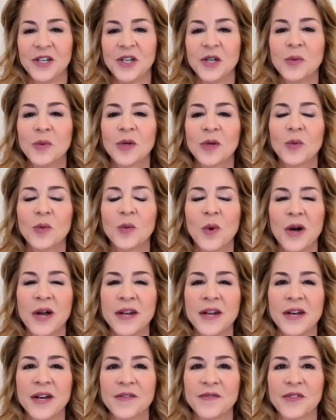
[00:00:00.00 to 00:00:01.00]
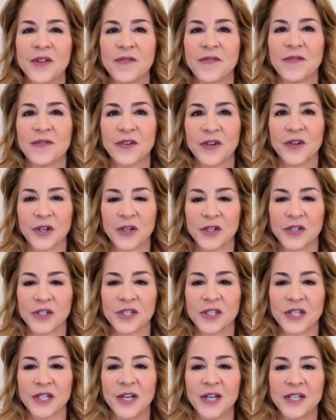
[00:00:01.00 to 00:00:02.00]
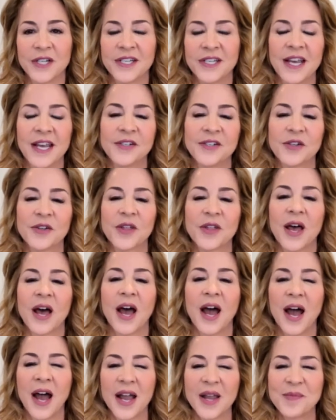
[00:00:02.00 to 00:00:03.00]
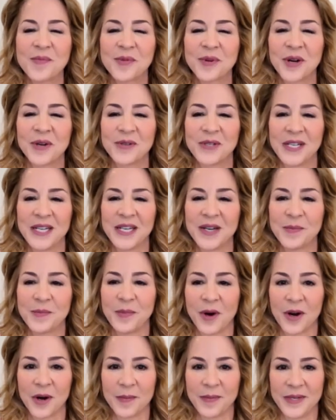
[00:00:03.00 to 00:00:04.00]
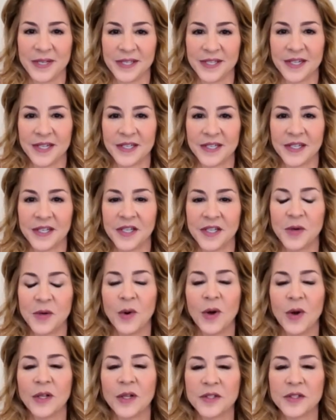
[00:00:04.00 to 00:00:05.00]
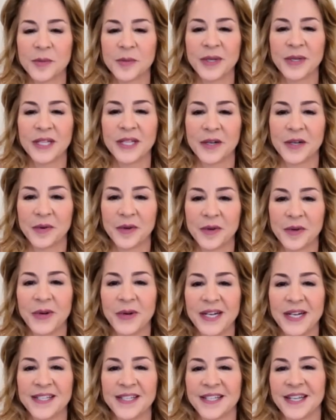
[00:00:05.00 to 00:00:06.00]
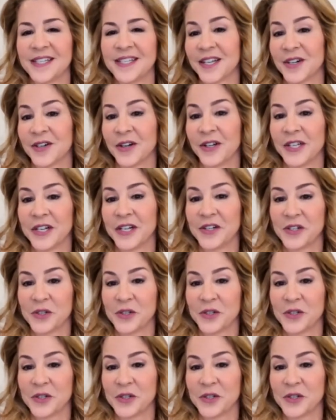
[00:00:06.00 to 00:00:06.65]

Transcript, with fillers: You were one of the first to enter the high protein bar business, and you ultimately grew it, as I said earlier,